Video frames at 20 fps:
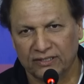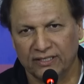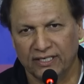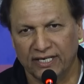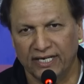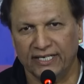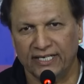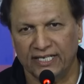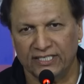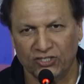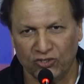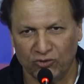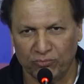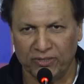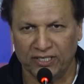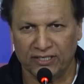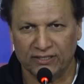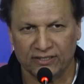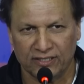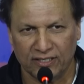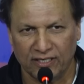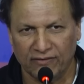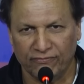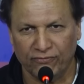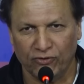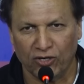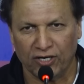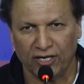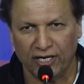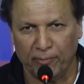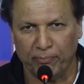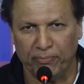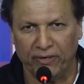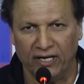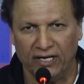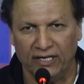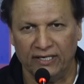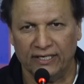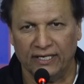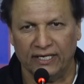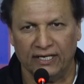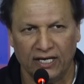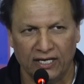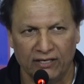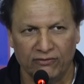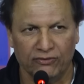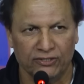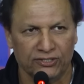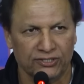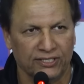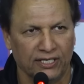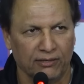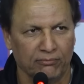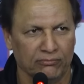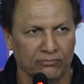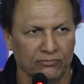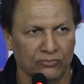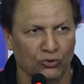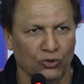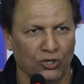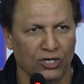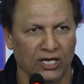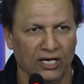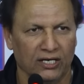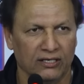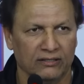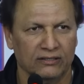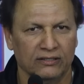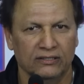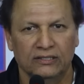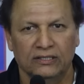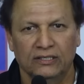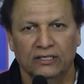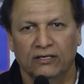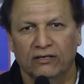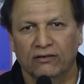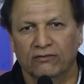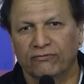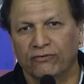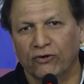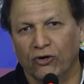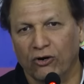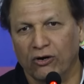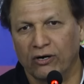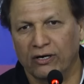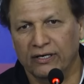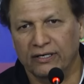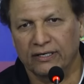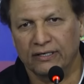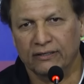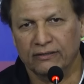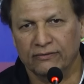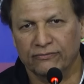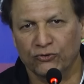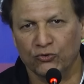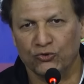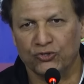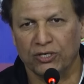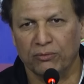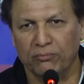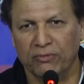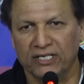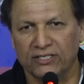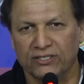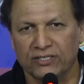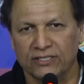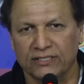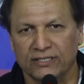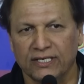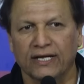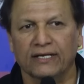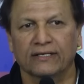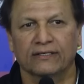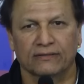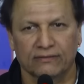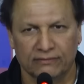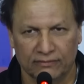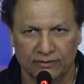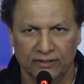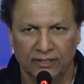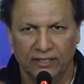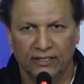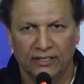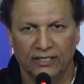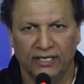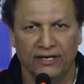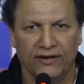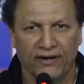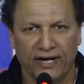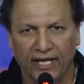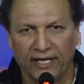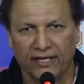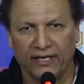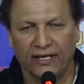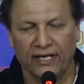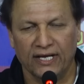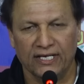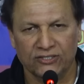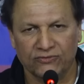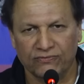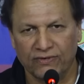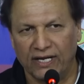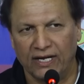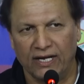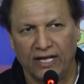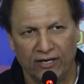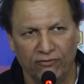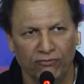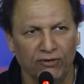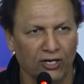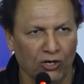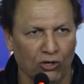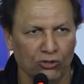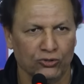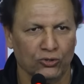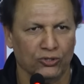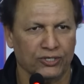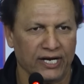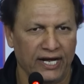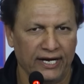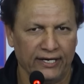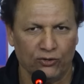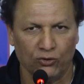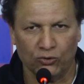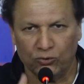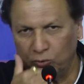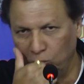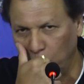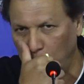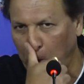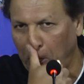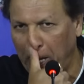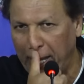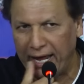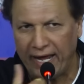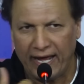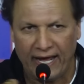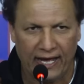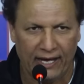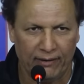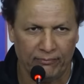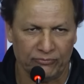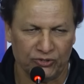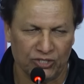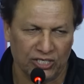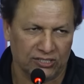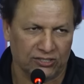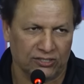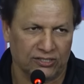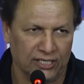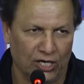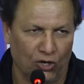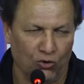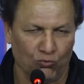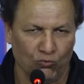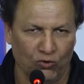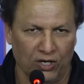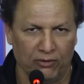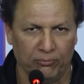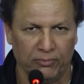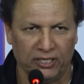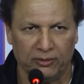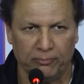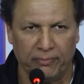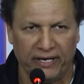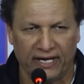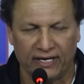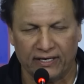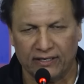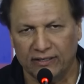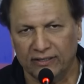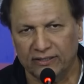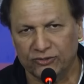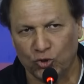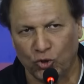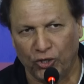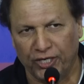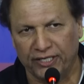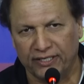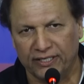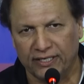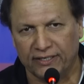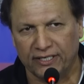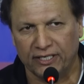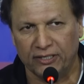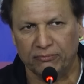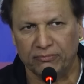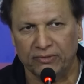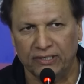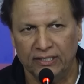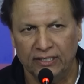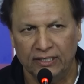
great achievement for Nepal, and I wish them good luck for future matches and in ranking as well. And we also try to do. I am just down 1 month back joined the team,